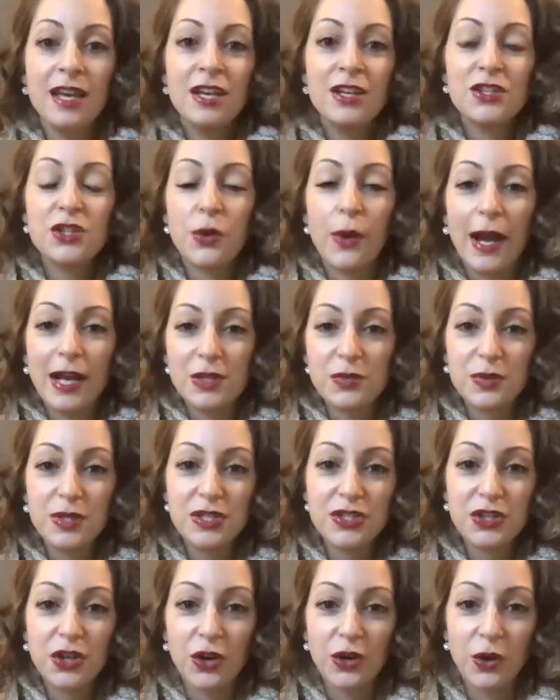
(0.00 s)
So as we
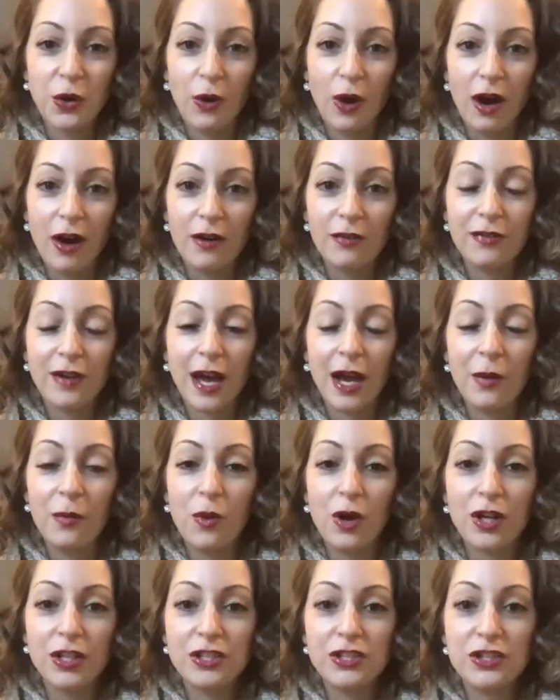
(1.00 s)
start off, I
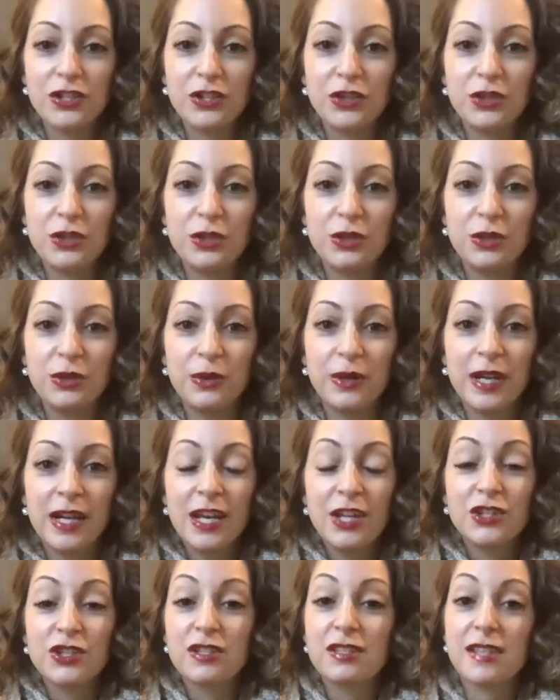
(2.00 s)
want to
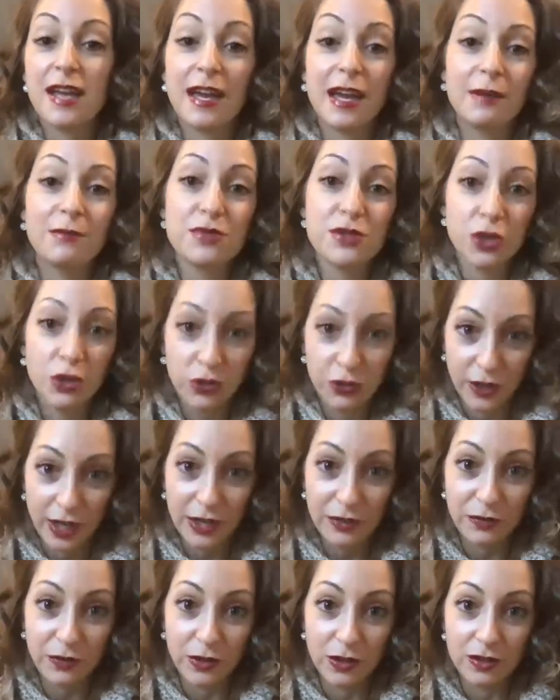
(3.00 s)
just say I'm so
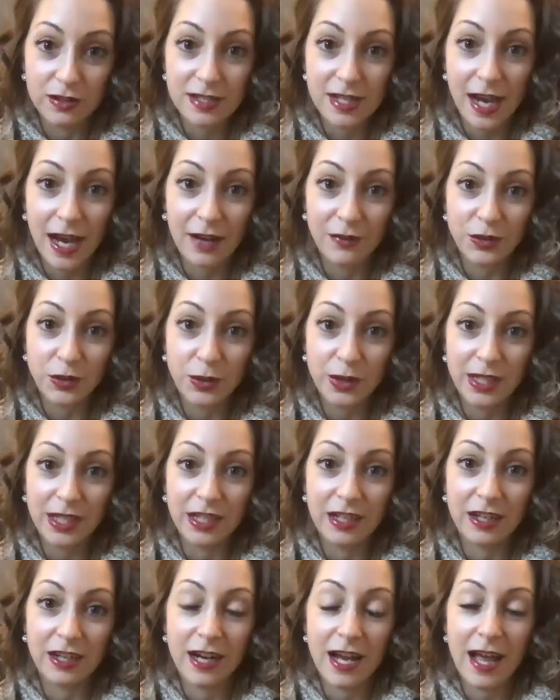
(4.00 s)
grateful to have you
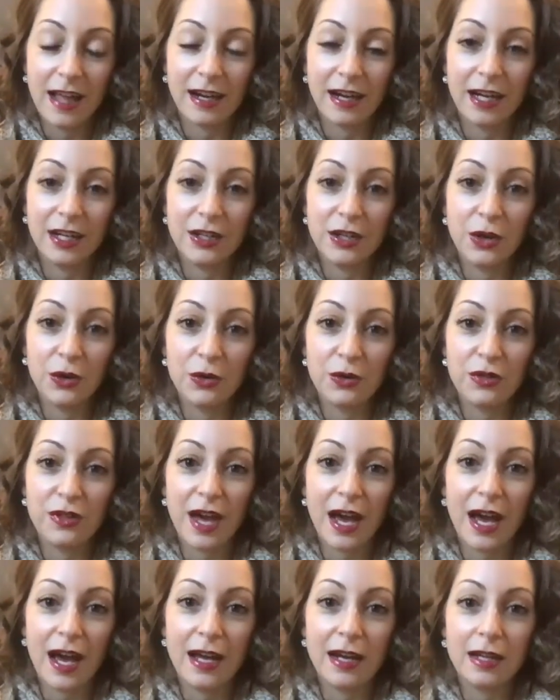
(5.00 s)
here. And I know
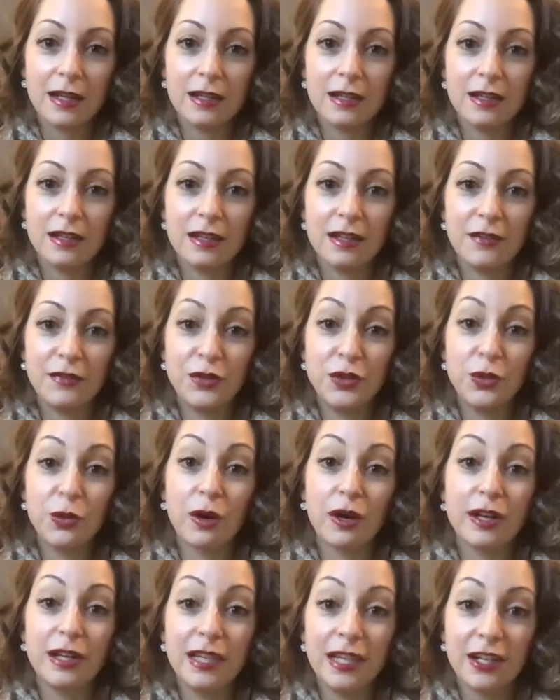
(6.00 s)
that if you
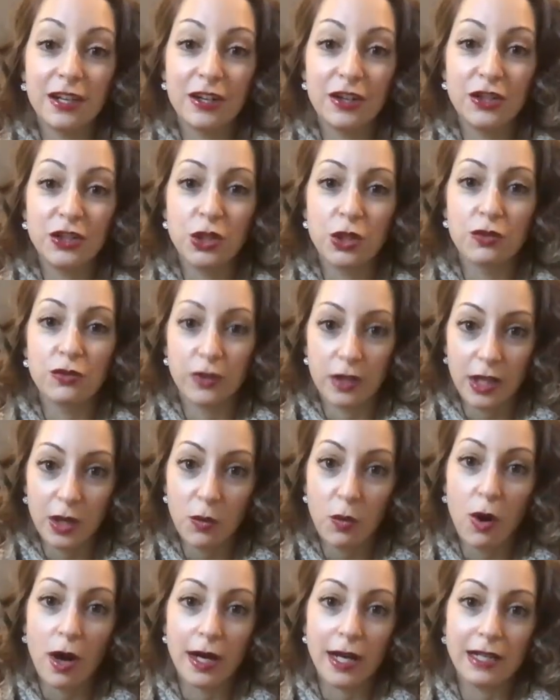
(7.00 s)
are here, you're really
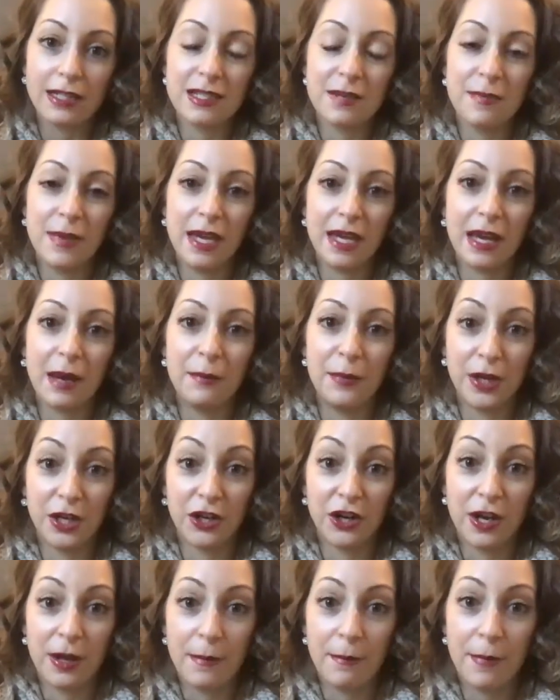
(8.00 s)
wanting to make a
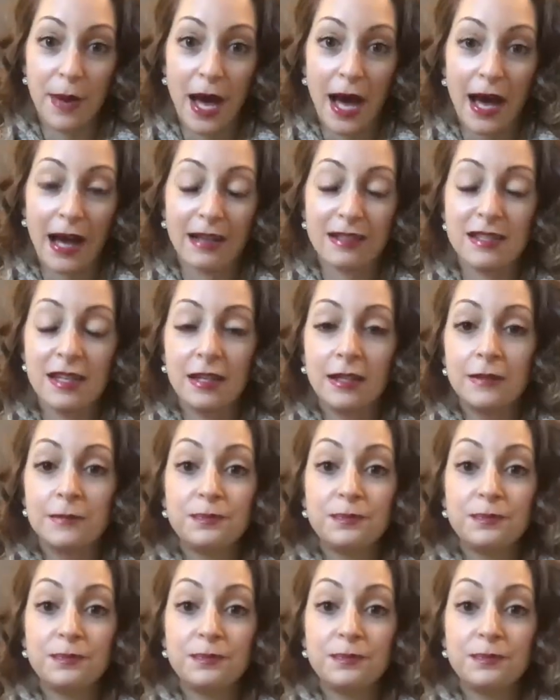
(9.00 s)
bigger impact